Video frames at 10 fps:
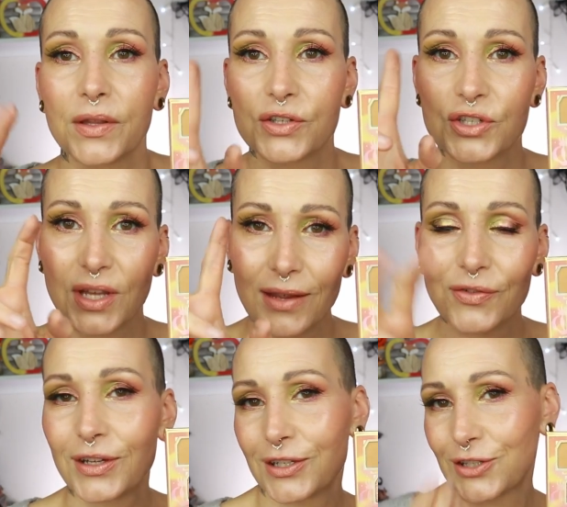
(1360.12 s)

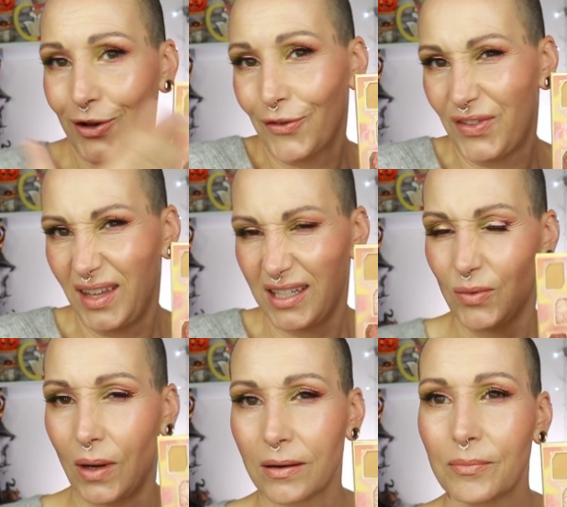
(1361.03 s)
safeness of this
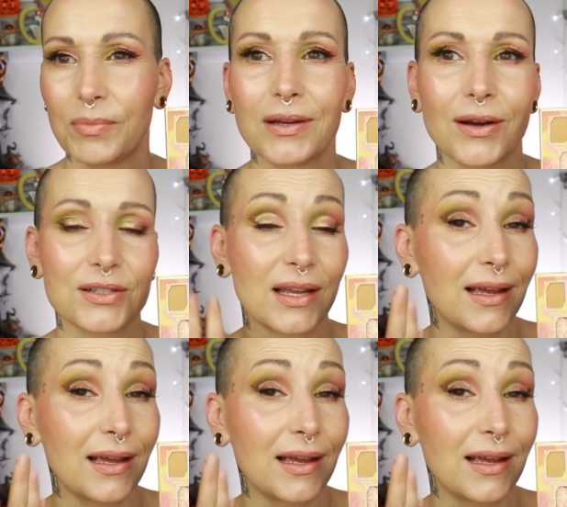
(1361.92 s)
one because